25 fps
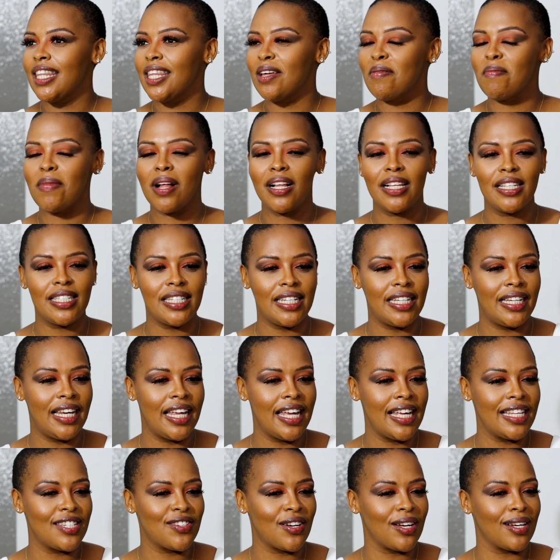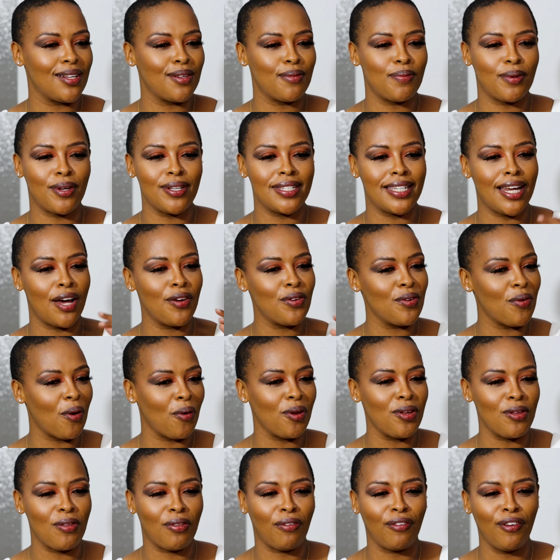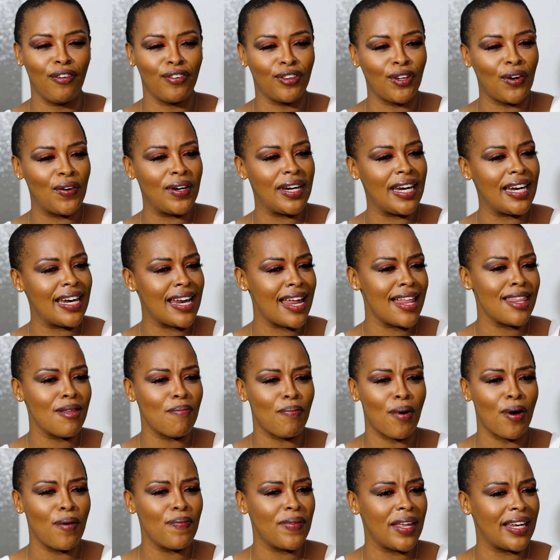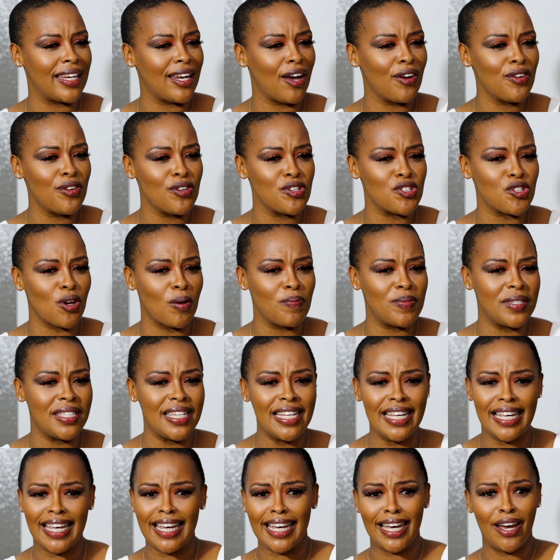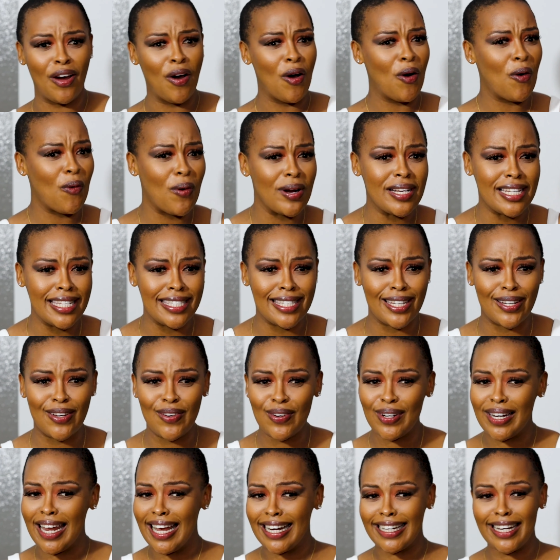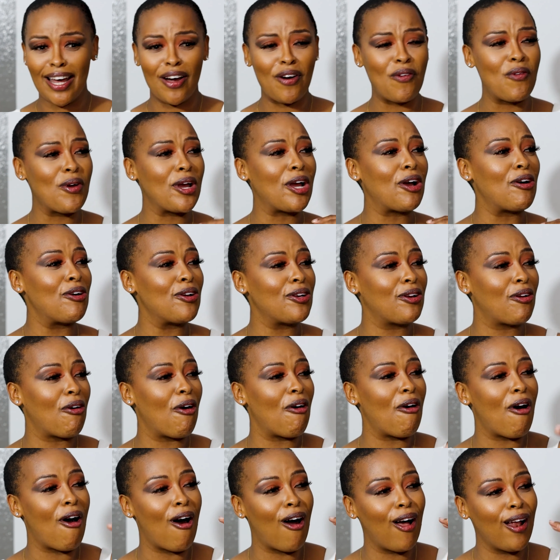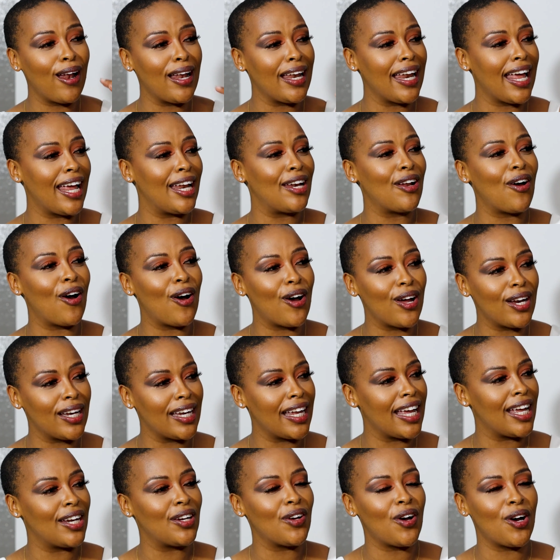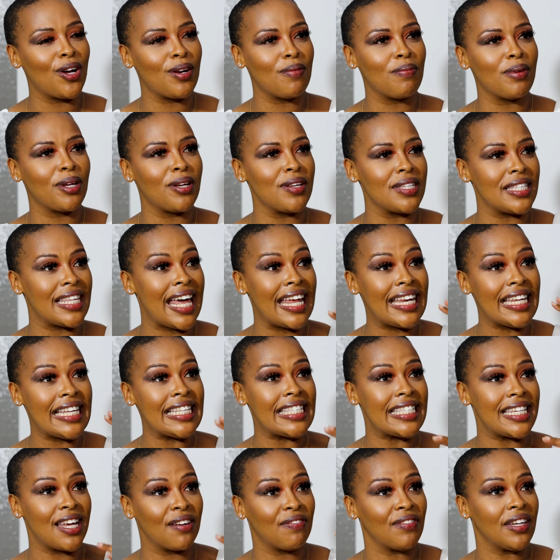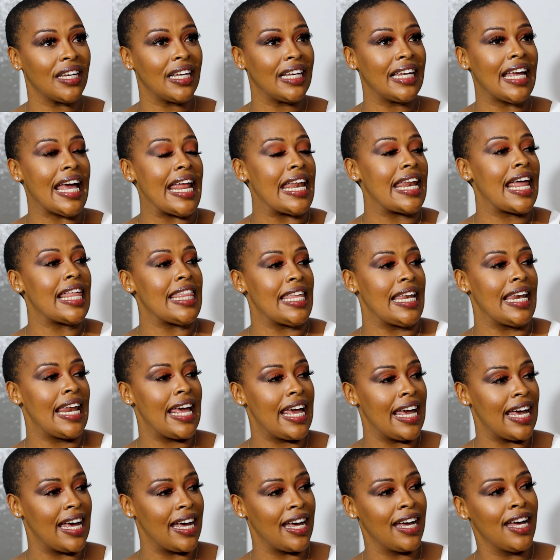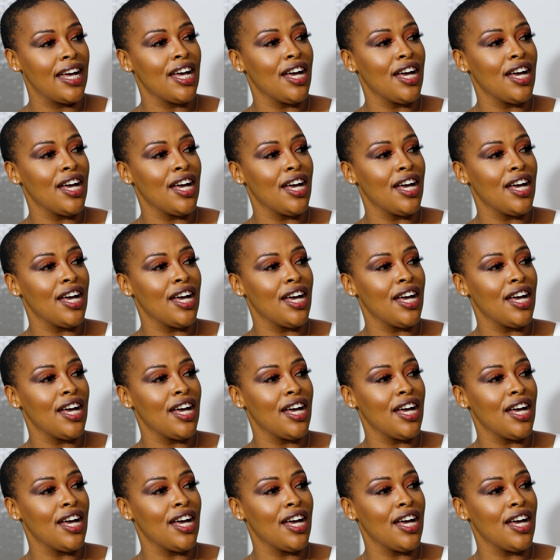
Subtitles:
The multi-layered struggle, because now you throw in another bomb that now you're job seeking. What does it look like now? We could go on and on and on, because that is definitely another layer.